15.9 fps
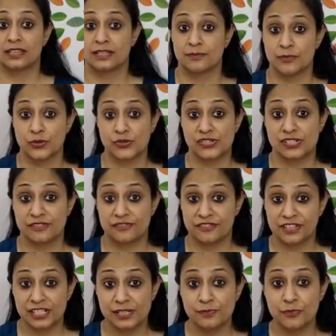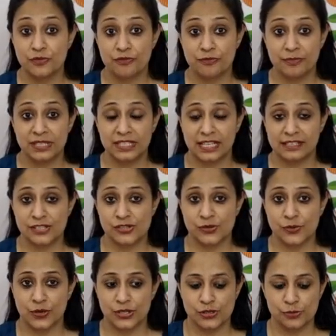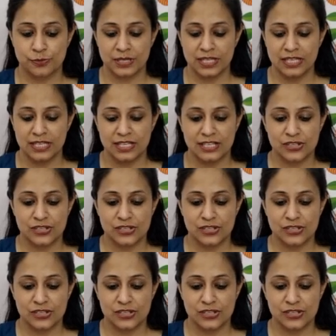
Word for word: The most difficult movement that is going to be